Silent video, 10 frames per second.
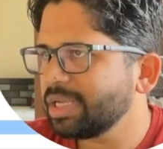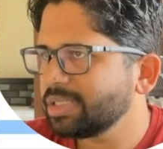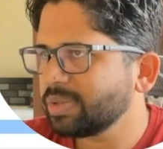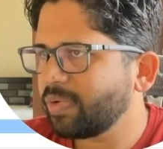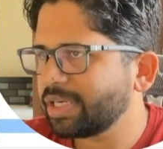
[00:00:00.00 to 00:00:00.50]

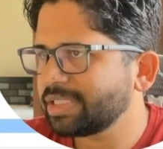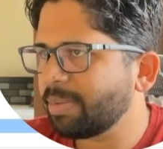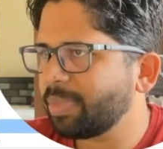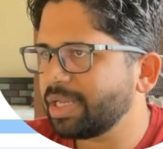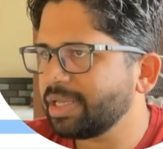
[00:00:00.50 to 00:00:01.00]
So for
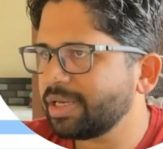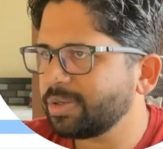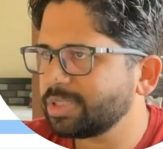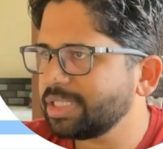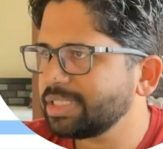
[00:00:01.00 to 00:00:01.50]
example, here
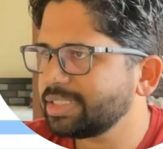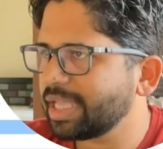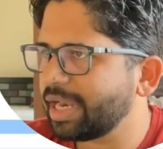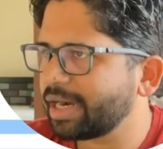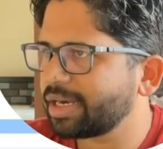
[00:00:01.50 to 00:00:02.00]
you see
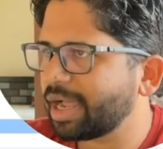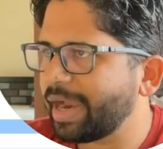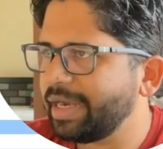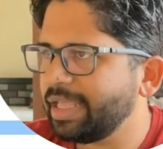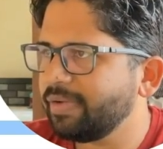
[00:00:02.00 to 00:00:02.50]
select
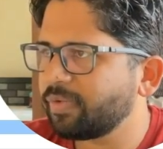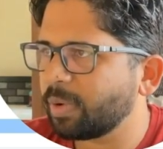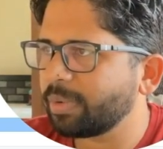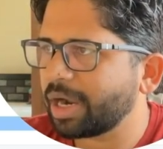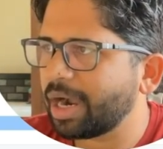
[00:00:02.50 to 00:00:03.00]
ID
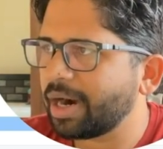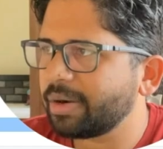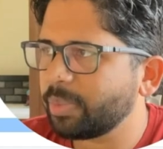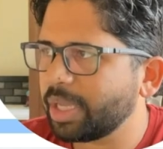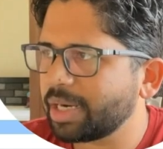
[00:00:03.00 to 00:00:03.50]
from card
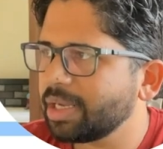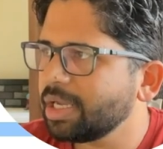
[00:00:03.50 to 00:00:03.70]
where.